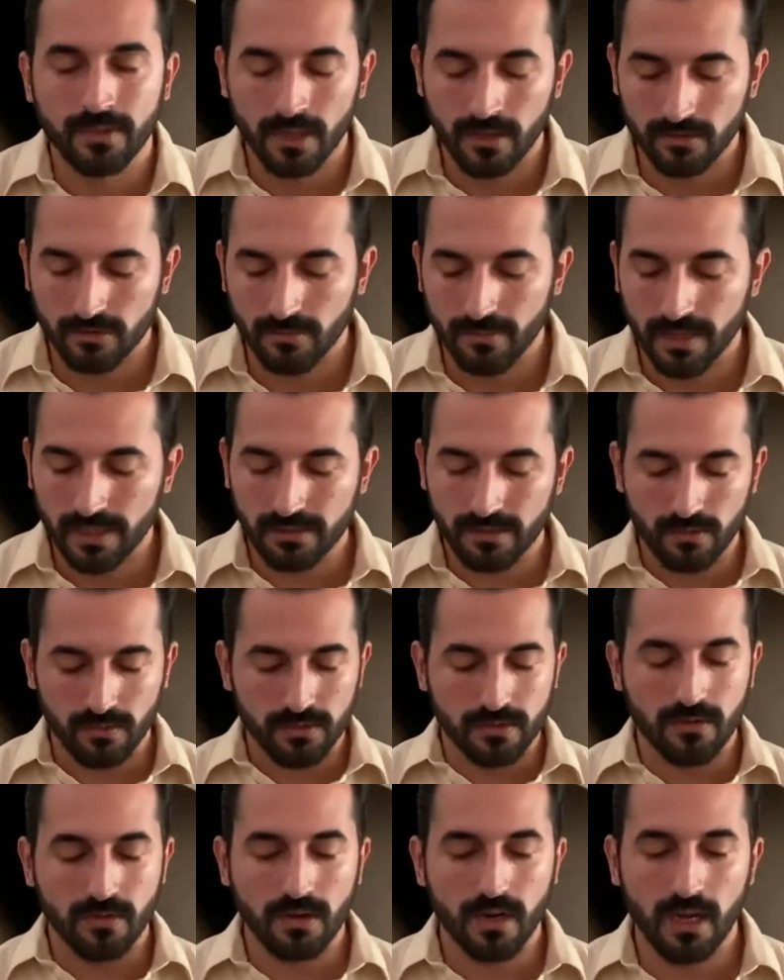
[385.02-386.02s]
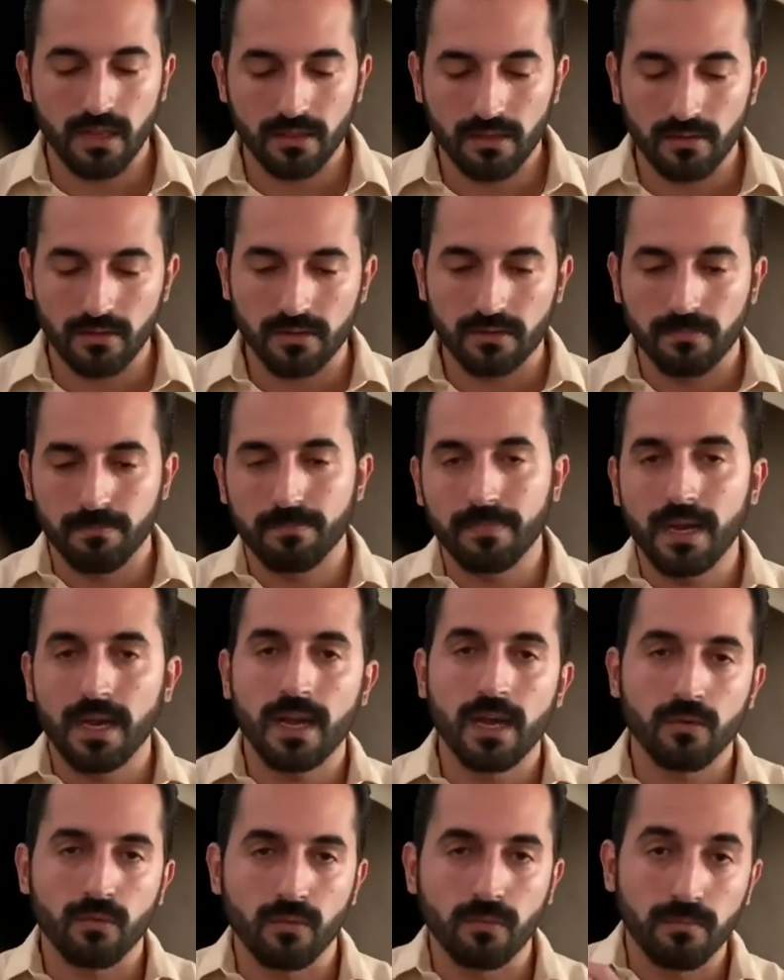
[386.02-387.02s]
So basically, what's going on there is
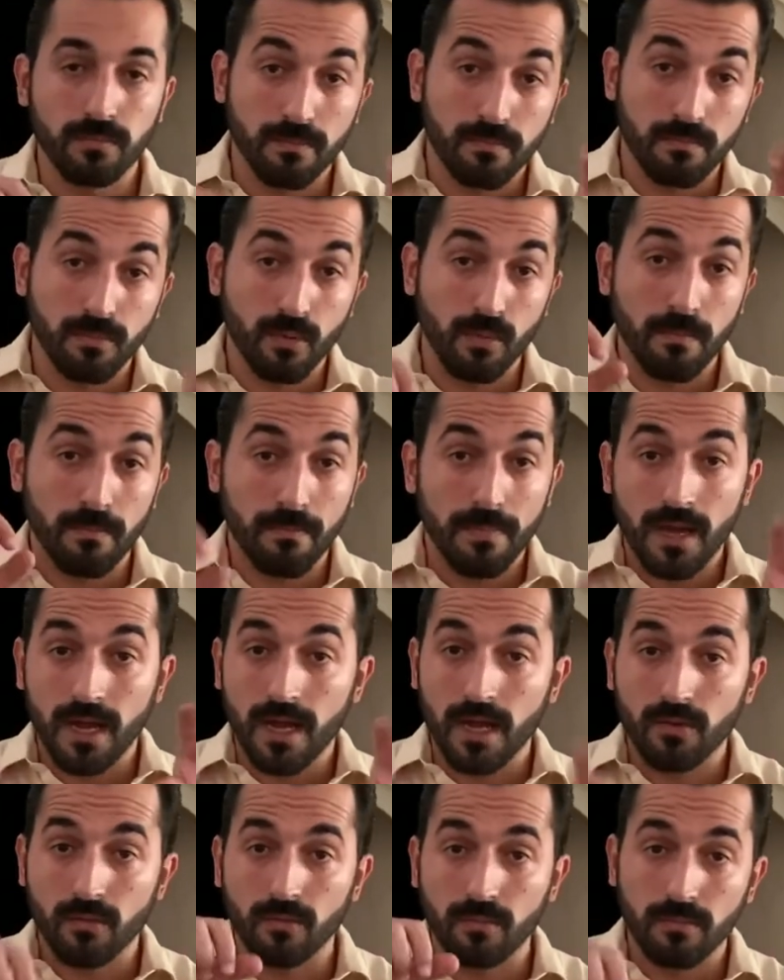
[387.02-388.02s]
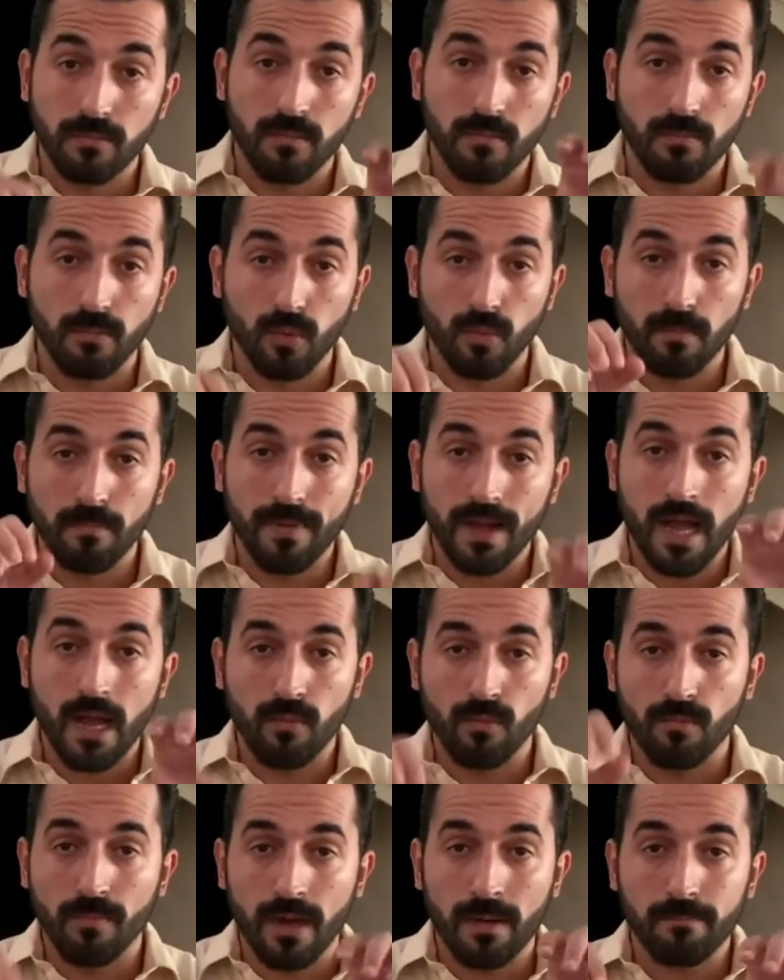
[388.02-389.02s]
ba-dum, boom, ba-dum, boom,
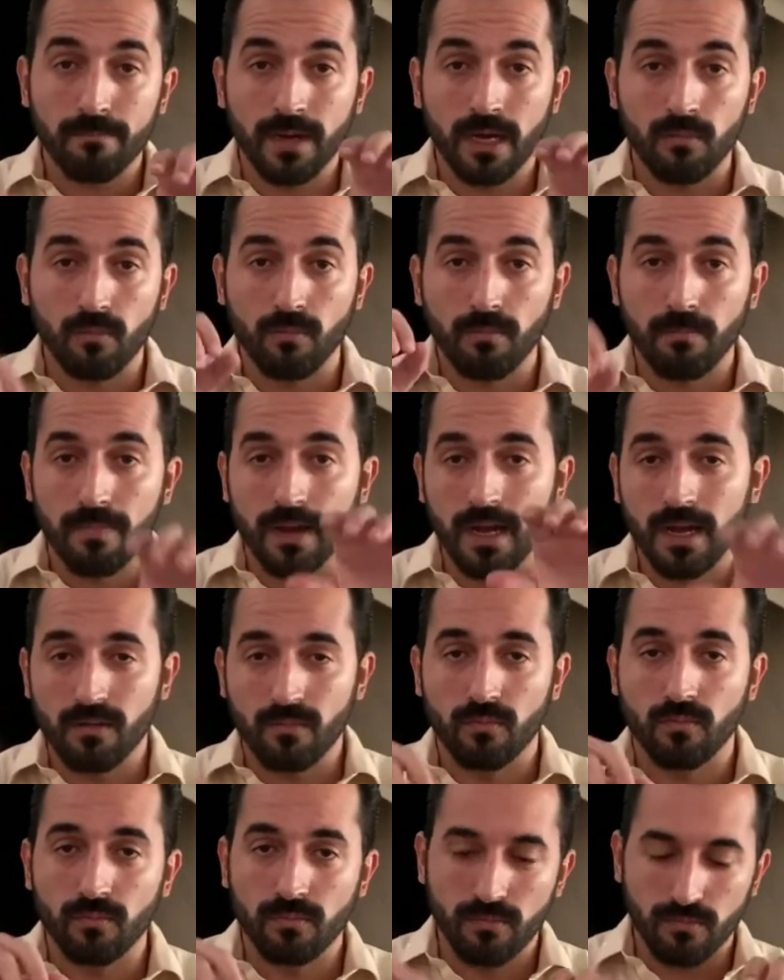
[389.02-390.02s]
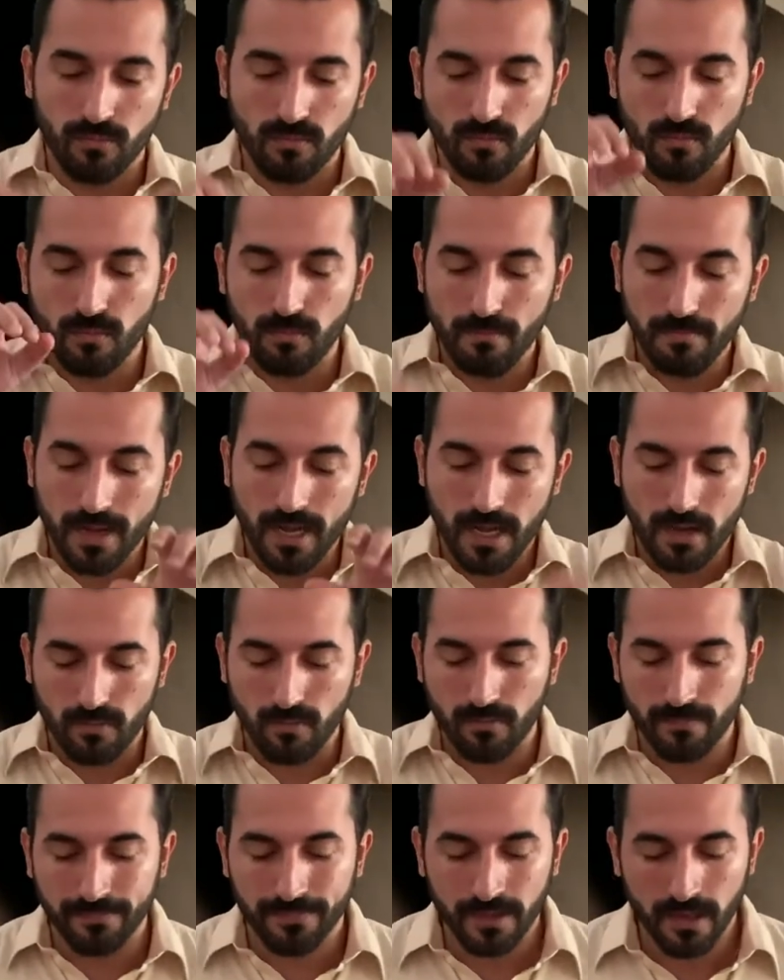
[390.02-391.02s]
ba-dum, ba-dum,
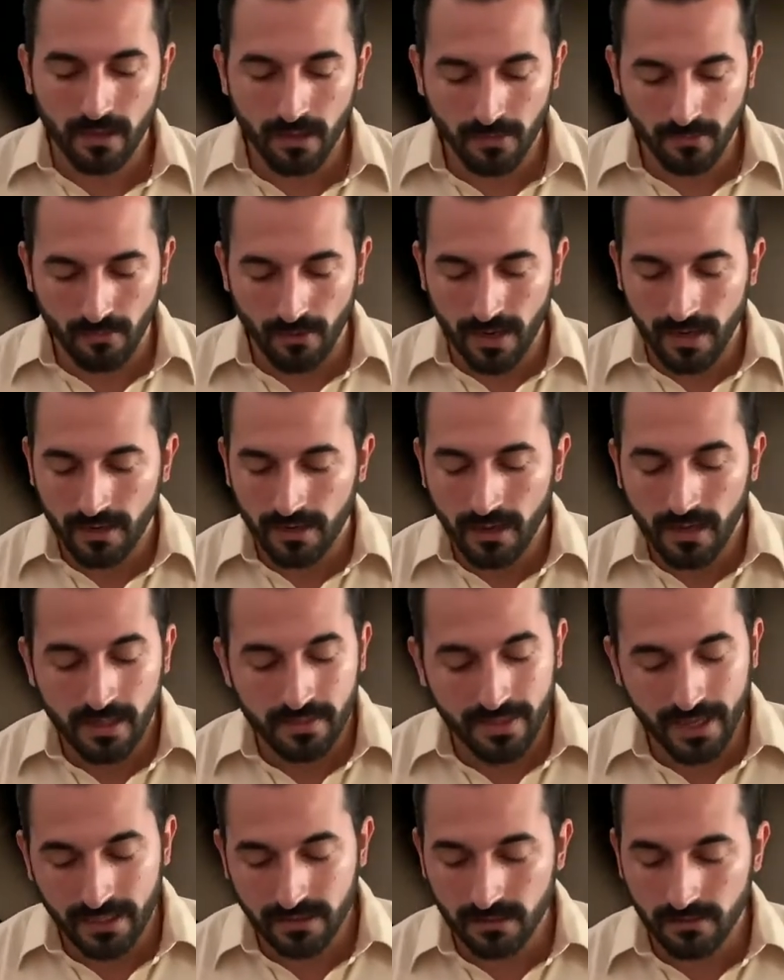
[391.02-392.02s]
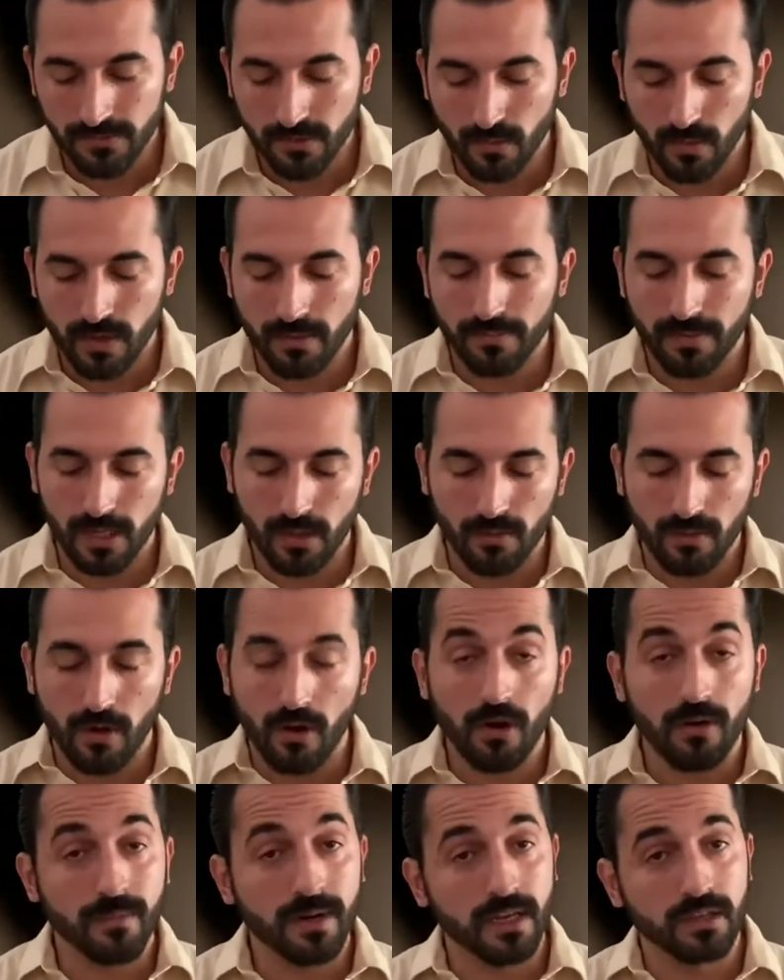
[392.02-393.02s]
ba-dum. Right? That's if you want to play with
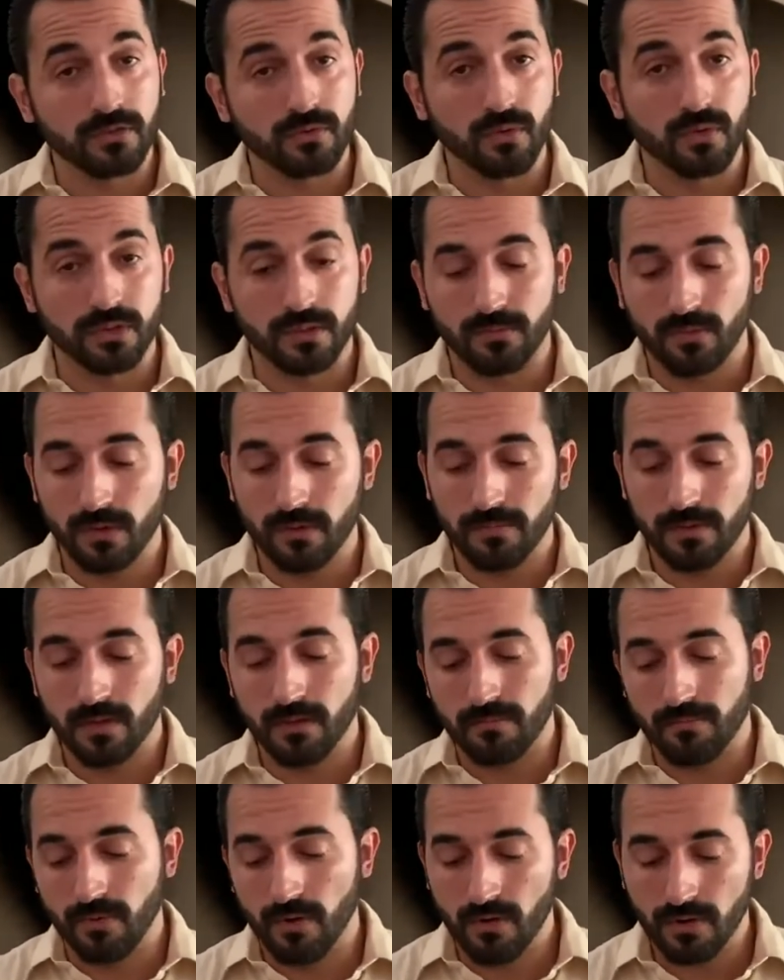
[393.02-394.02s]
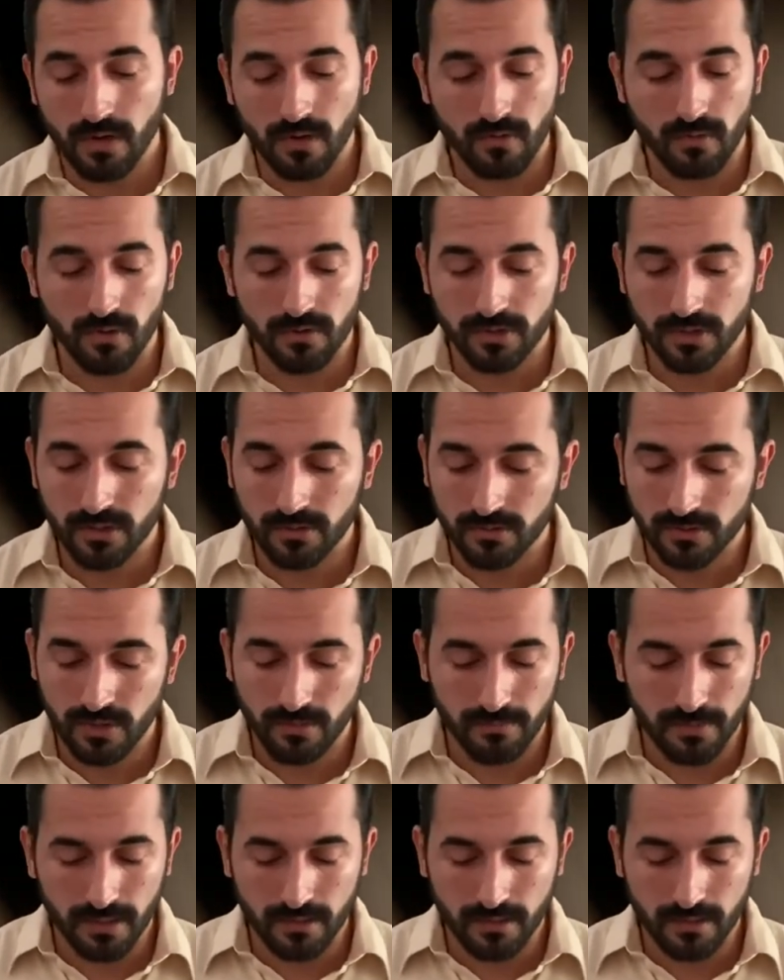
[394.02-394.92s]
harmonized chords. If you want to play with broken chords, you can do something like